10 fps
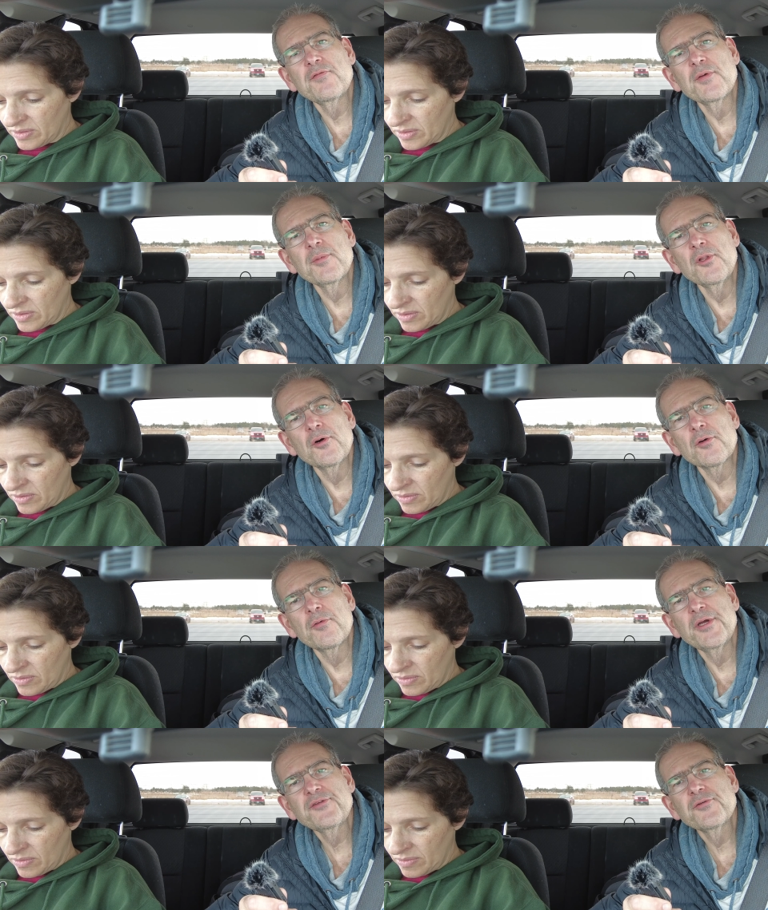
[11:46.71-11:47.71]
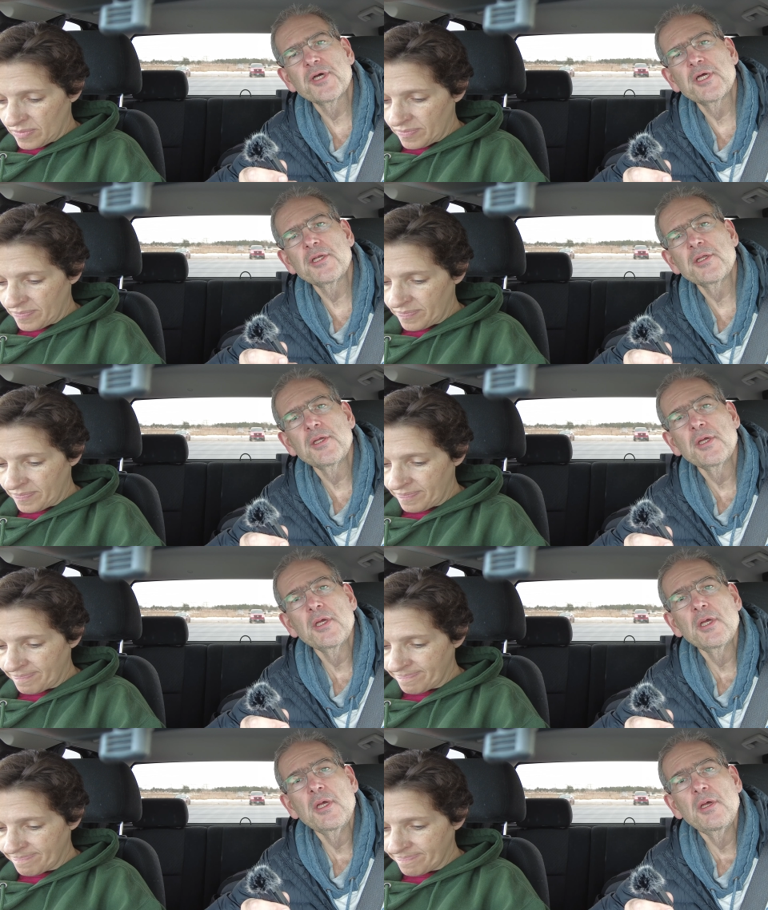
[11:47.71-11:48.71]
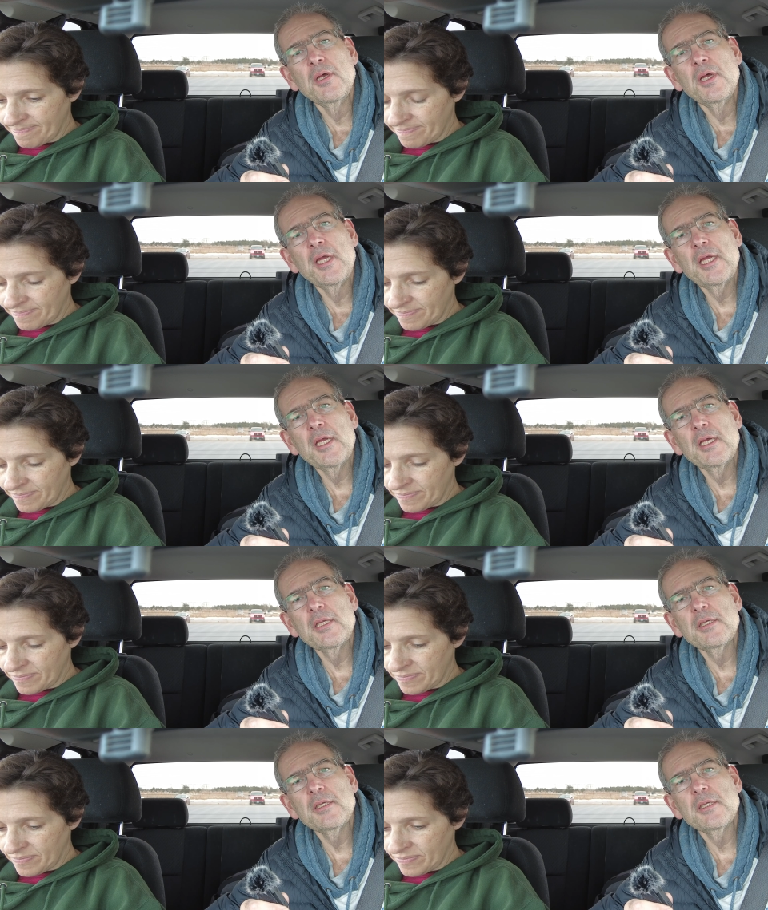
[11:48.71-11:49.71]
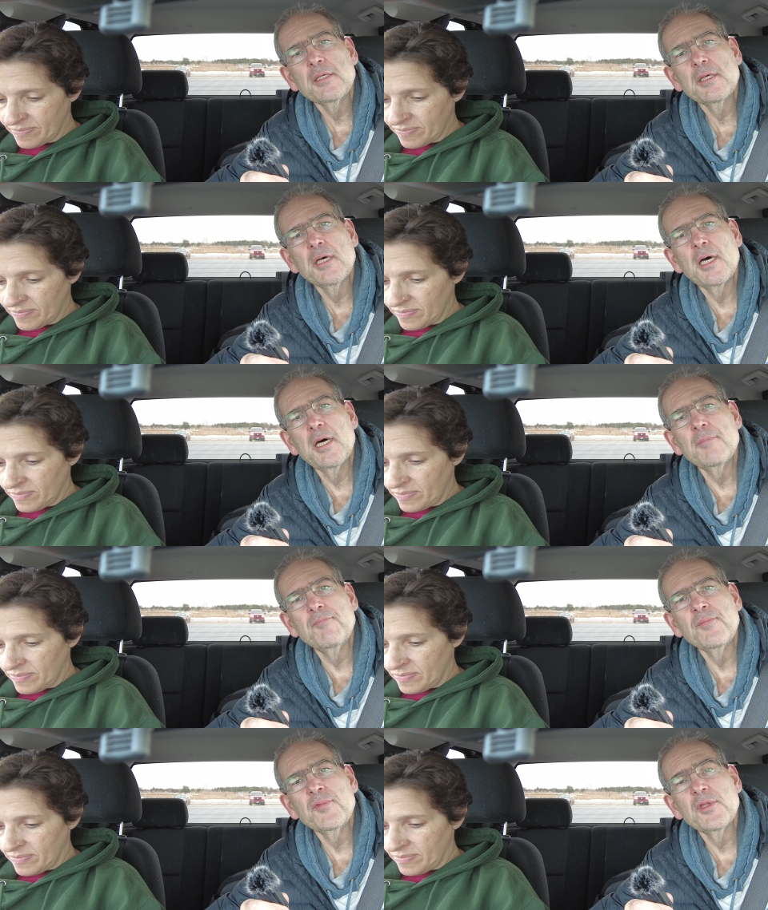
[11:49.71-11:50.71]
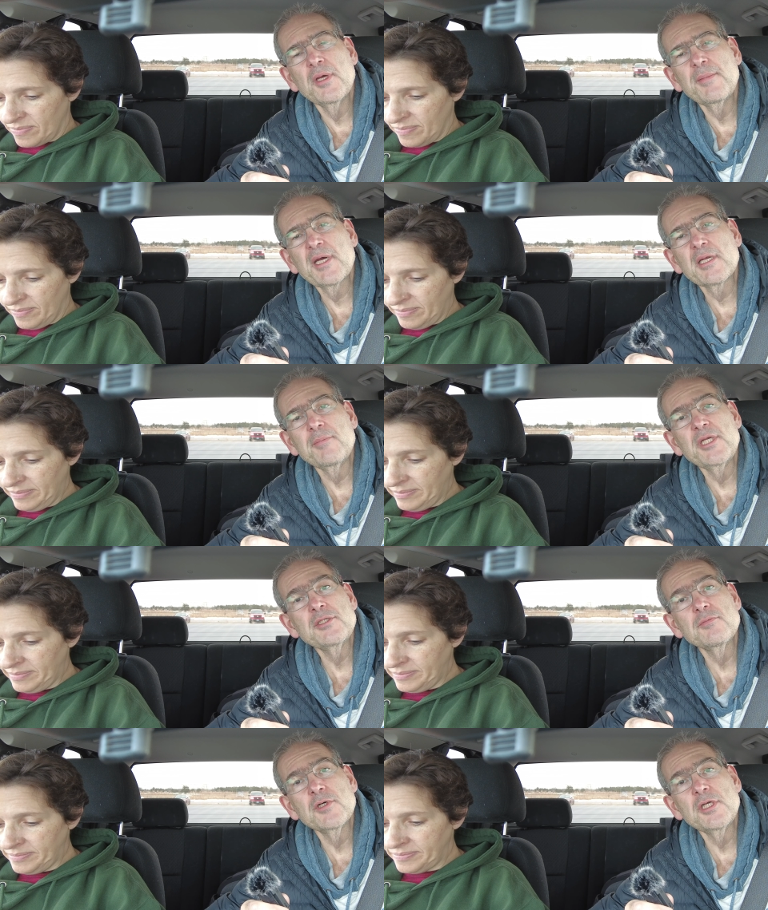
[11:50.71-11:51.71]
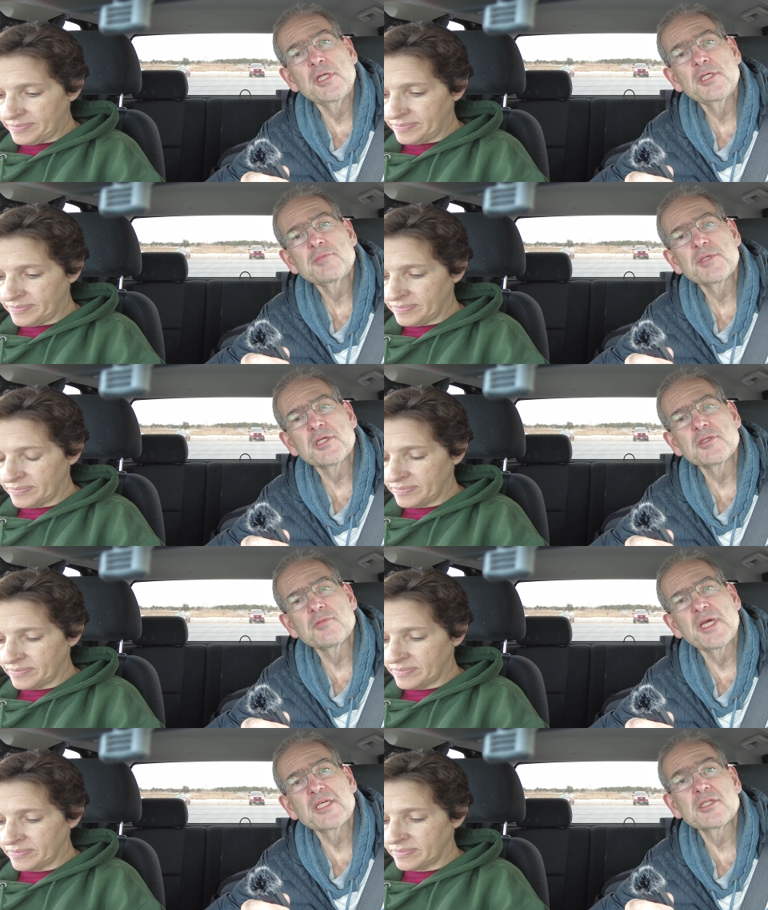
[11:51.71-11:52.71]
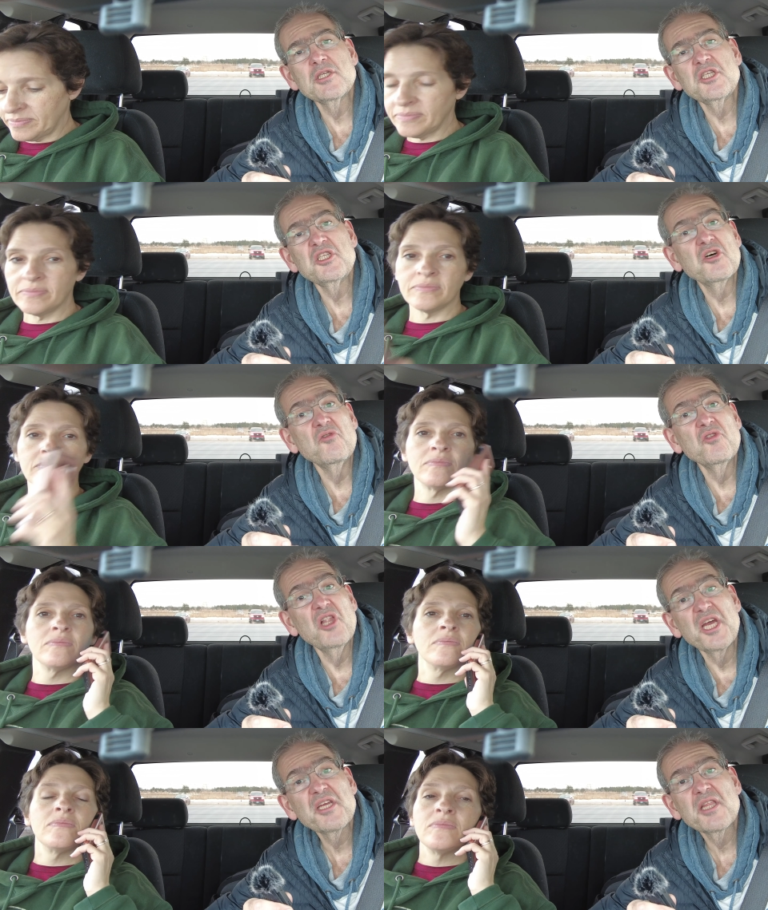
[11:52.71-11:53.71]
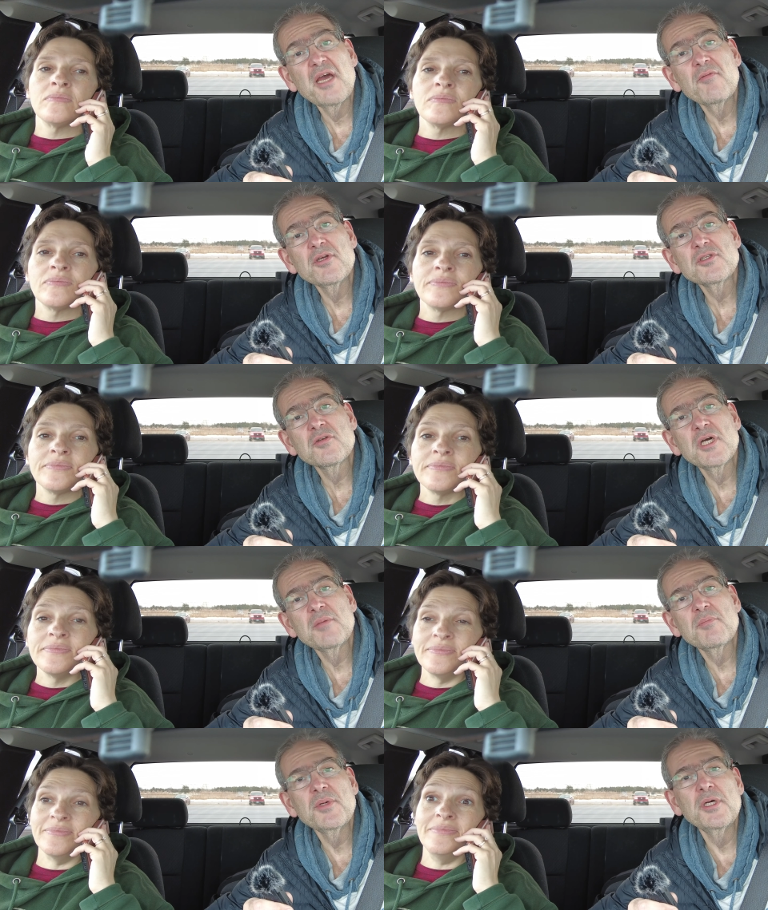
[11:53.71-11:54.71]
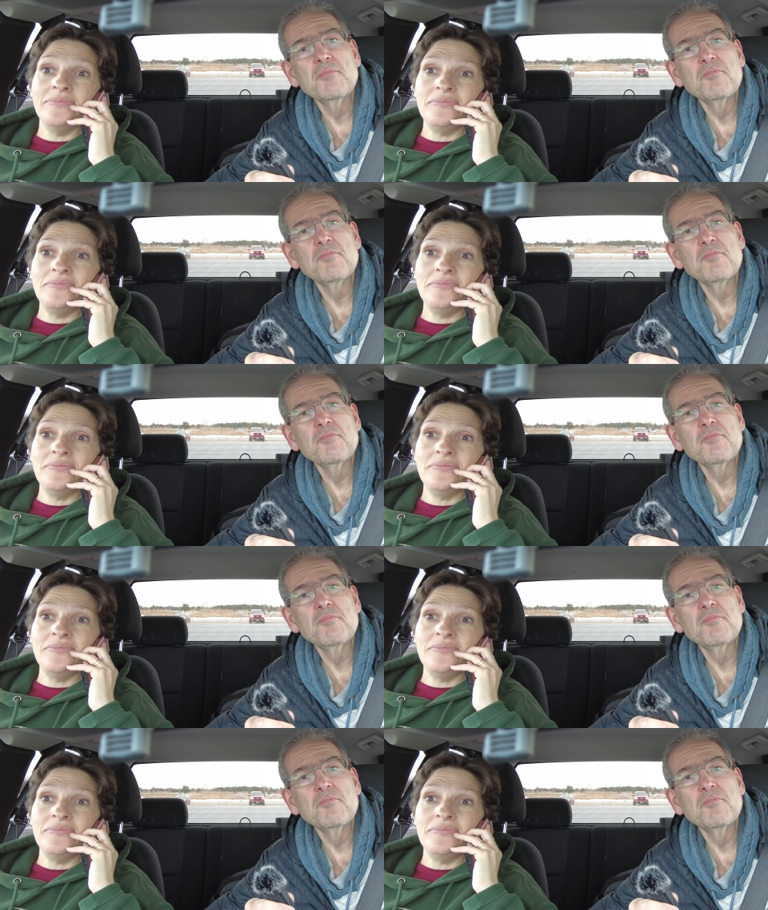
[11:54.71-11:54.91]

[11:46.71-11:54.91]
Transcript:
Speaker 1: from a local restaurant. And um, I'm not going to mention what it is because we actually don't like that restaurant, but